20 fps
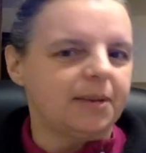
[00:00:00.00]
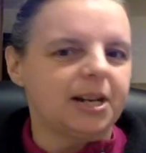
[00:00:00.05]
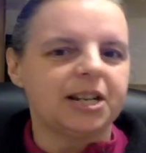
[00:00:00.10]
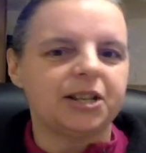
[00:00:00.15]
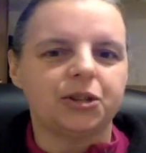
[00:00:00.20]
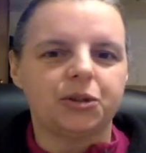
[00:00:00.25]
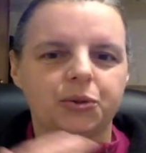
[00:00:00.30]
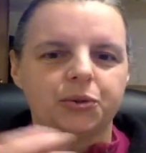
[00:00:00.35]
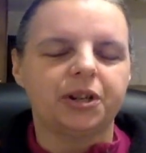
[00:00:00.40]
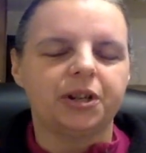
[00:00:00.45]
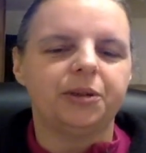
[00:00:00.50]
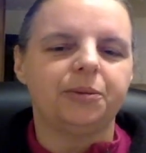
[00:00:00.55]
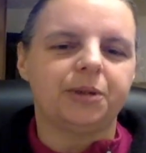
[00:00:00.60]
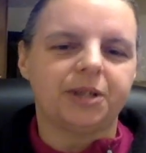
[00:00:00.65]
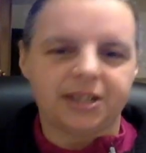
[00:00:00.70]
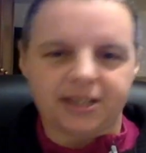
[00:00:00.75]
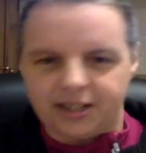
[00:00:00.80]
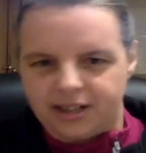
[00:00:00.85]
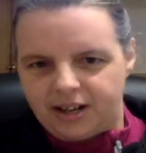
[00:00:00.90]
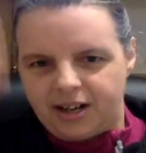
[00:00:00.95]
story
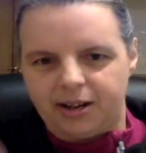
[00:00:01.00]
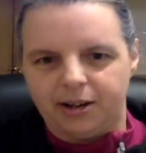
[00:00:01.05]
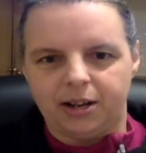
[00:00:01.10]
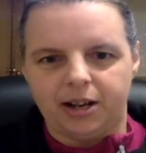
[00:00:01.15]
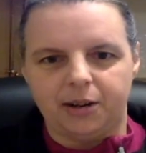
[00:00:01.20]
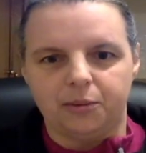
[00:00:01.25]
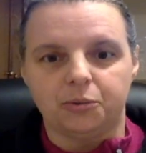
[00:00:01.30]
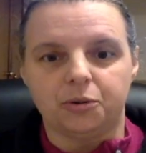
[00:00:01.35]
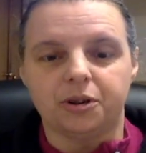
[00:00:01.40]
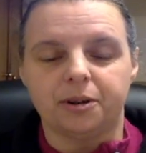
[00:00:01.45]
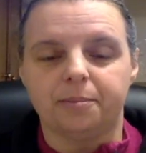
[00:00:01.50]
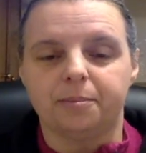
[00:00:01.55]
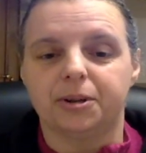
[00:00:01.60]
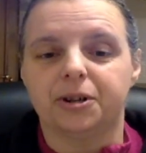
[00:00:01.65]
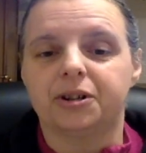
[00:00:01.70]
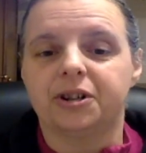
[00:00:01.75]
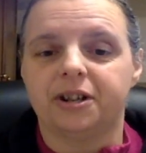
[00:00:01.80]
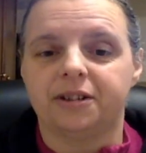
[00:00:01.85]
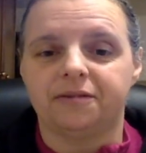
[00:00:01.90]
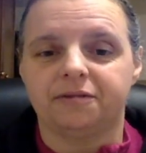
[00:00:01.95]
was that I wore a
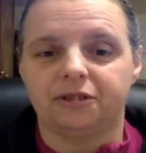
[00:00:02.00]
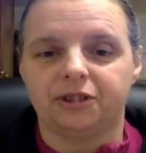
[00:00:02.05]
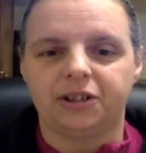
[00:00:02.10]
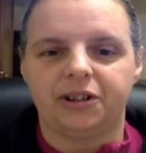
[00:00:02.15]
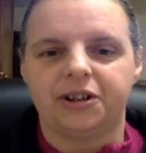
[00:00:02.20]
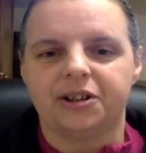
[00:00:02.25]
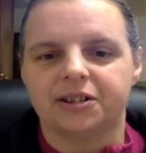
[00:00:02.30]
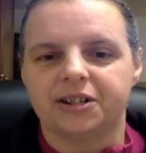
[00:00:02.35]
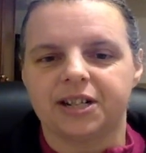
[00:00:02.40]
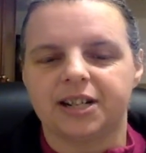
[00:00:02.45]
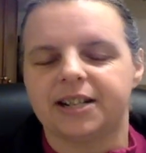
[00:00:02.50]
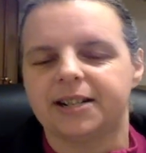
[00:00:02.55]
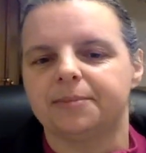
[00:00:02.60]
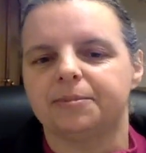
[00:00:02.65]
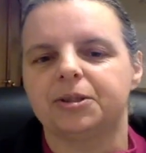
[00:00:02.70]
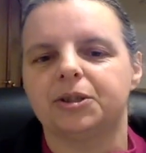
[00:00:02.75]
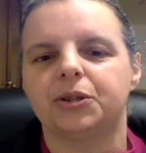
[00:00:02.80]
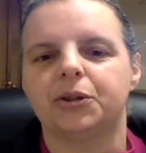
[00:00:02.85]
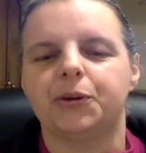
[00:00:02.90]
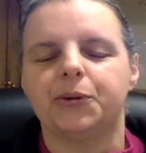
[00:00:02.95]
burqa for a long
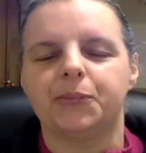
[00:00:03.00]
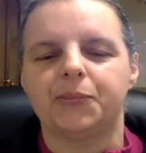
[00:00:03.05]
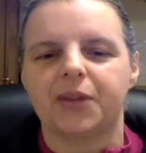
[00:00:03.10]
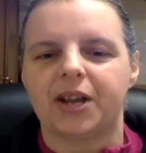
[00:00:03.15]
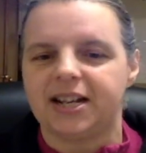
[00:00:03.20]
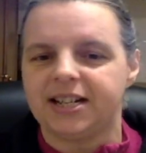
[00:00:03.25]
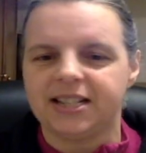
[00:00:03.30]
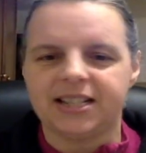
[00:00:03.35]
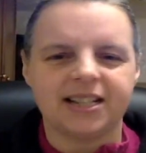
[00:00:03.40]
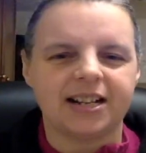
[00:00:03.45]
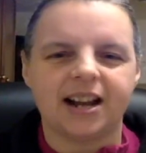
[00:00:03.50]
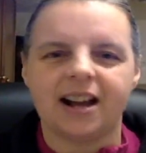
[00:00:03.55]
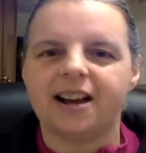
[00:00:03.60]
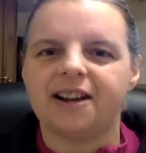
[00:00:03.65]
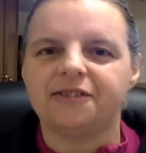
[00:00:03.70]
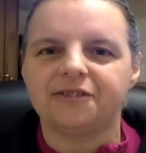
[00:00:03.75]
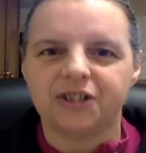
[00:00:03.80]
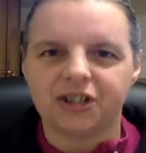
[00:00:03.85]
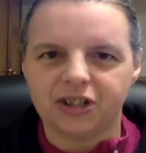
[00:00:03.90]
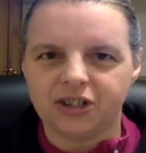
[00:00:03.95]
time, so I didn't
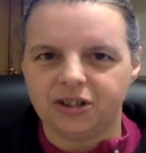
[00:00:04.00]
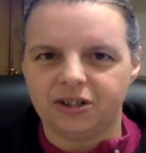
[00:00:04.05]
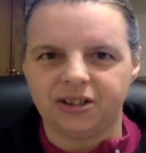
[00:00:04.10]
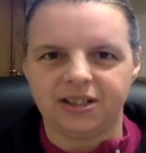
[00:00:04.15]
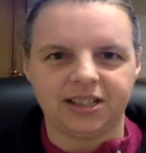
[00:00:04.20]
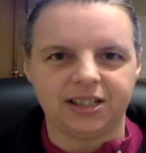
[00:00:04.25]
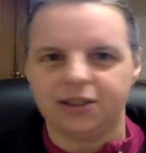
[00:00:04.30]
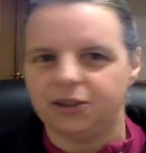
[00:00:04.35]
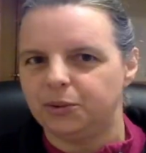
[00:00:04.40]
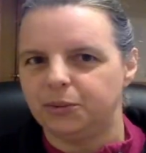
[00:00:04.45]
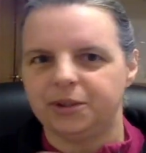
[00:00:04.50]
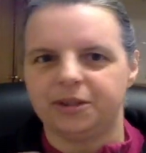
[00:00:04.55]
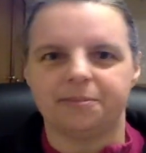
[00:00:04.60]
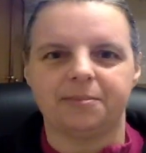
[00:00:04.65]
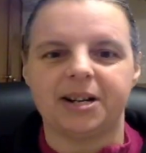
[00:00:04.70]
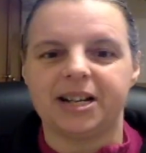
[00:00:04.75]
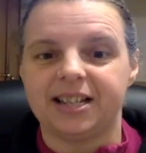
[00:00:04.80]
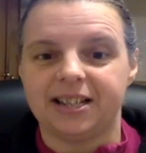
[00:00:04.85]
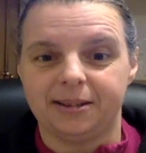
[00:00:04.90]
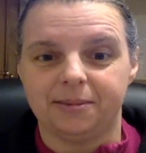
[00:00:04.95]
have to deal with
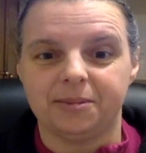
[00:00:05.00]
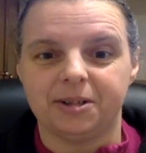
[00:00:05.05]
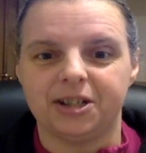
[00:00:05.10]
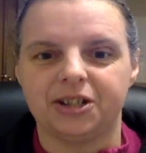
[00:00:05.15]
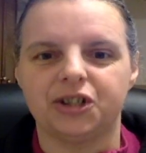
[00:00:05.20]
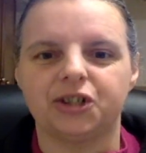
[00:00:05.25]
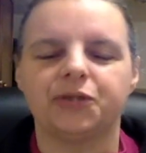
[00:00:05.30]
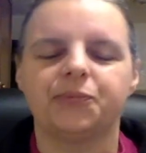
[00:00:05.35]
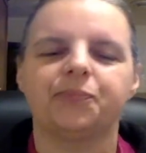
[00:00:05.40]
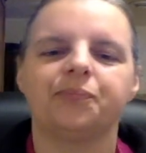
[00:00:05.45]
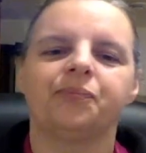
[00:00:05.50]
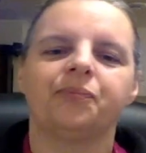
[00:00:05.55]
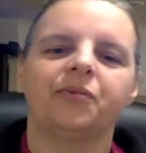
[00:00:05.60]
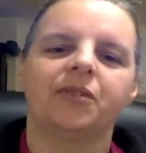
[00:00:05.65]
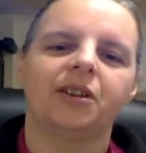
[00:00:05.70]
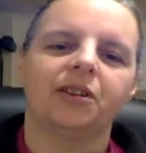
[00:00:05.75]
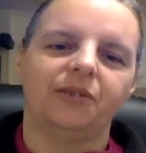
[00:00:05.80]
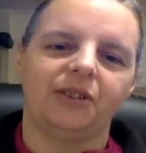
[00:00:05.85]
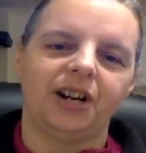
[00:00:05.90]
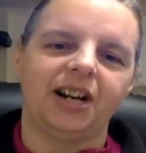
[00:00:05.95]
my image,
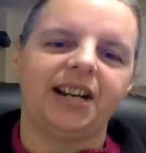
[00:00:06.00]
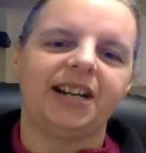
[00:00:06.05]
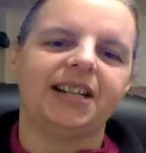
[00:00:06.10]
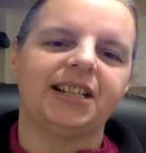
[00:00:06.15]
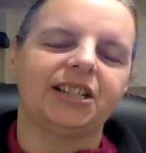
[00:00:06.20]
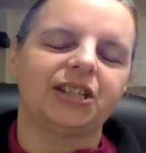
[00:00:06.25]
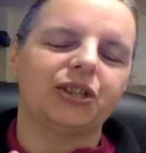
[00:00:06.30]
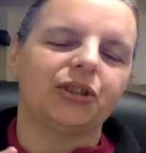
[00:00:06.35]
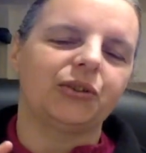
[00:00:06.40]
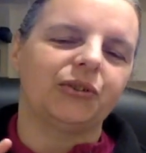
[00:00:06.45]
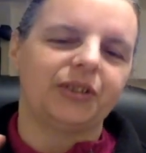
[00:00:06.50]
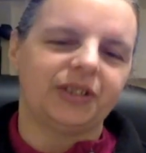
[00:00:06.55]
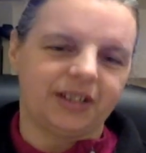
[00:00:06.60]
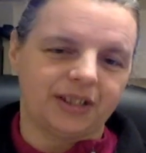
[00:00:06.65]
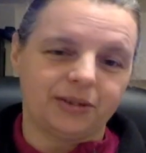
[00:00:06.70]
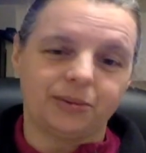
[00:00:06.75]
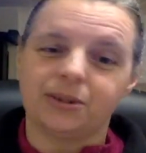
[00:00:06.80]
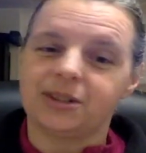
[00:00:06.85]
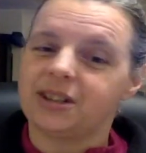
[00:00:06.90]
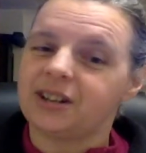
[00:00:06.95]
right? So
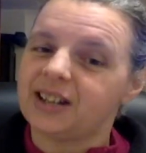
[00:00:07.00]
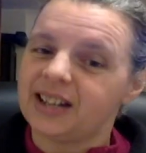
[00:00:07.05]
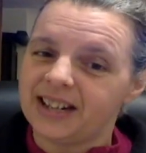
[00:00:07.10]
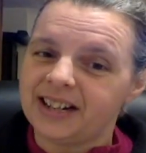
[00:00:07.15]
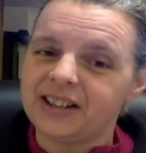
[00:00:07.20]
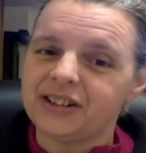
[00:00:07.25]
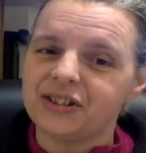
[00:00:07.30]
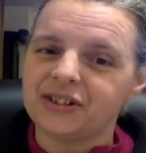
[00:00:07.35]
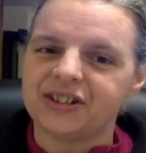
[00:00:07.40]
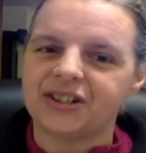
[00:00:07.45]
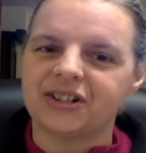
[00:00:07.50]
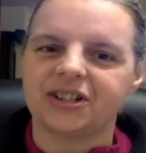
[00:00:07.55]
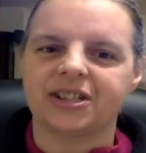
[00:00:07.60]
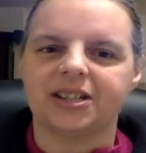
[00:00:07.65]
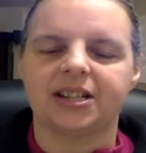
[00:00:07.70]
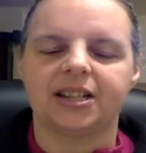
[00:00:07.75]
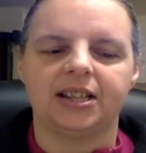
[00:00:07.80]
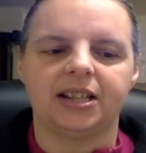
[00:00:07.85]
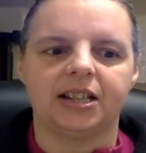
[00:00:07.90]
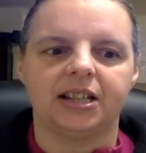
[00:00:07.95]
this was another
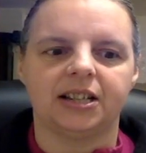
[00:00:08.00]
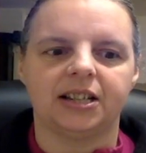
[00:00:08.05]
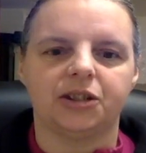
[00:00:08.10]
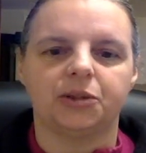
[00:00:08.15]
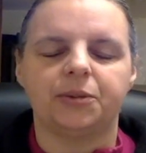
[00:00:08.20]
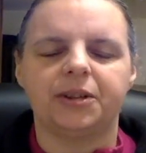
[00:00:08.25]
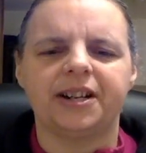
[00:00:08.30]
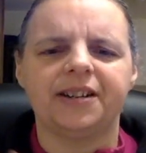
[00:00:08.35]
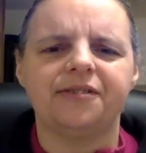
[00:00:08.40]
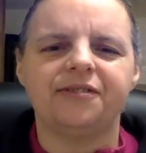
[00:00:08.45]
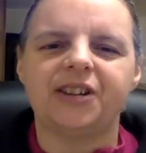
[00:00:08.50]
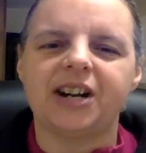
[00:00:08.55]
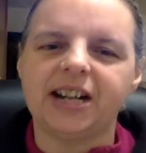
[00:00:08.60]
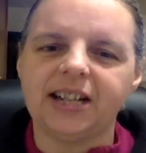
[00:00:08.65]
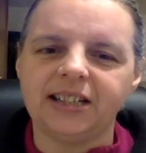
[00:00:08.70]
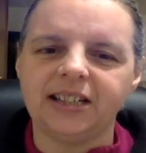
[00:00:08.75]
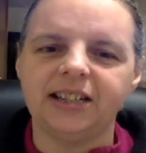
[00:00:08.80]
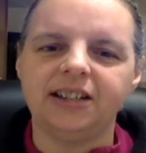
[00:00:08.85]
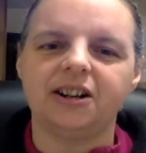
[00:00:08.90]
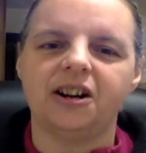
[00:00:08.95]
interesting thing. So when I
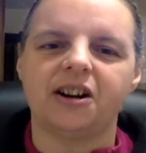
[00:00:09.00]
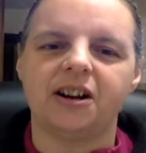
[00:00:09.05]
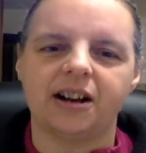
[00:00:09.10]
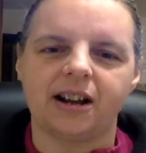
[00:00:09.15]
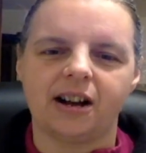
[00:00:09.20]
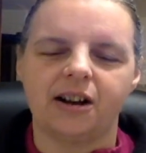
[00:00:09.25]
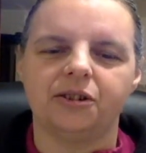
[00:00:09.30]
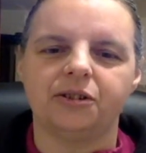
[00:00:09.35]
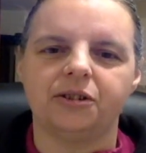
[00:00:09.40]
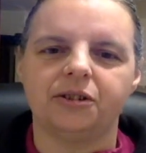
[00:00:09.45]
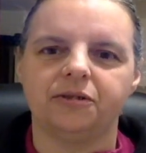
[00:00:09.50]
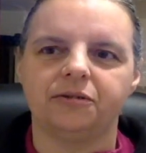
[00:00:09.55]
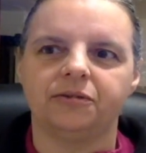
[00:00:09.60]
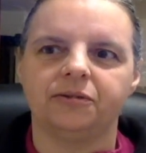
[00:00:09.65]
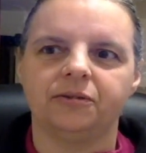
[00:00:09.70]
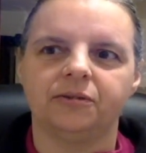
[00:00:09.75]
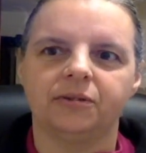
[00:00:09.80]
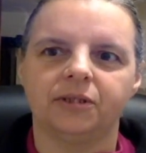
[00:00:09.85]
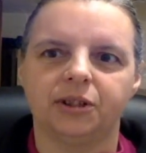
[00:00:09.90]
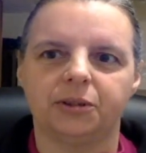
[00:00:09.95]
finally got out
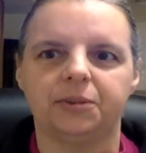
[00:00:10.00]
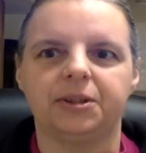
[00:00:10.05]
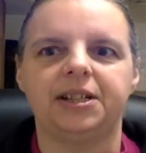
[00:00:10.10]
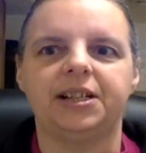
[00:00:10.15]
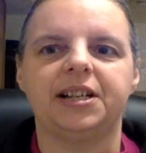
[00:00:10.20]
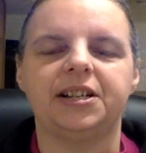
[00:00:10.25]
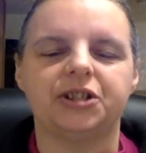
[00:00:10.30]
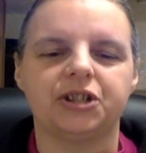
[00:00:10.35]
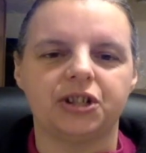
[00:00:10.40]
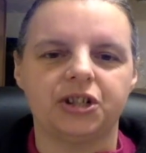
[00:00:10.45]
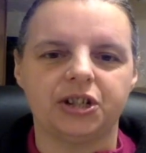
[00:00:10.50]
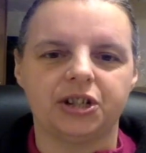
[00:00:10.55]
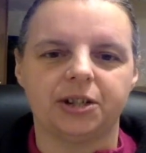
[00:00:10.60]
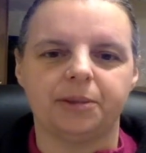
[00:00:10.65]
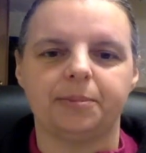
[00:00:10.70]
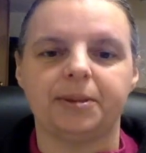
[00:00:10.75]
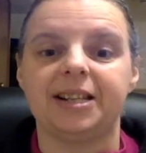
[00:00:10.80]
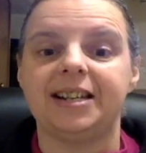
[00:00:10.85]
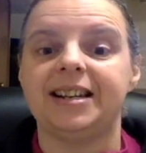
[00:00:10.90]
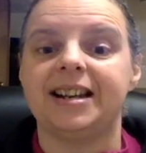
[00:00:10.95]
of the
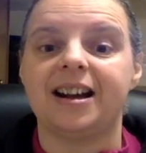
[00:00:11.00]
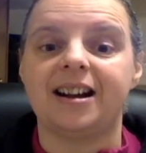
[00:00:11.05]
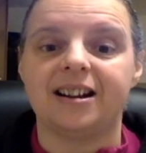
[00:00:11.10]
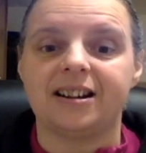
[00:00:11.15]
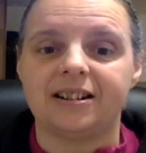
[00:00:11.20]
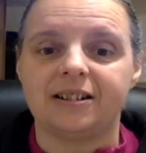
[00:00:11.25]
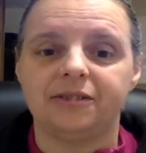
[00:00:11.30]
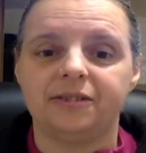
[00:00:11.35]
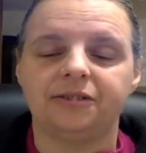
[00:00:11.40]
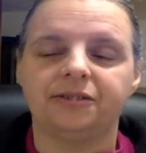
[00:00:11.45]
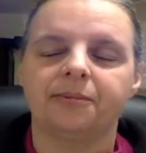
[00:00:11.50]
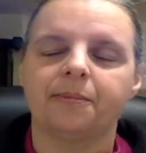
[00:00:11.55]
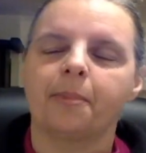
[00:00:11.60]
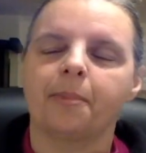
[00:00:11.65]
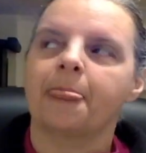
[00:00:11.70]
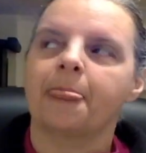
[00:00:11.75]
relationship enough,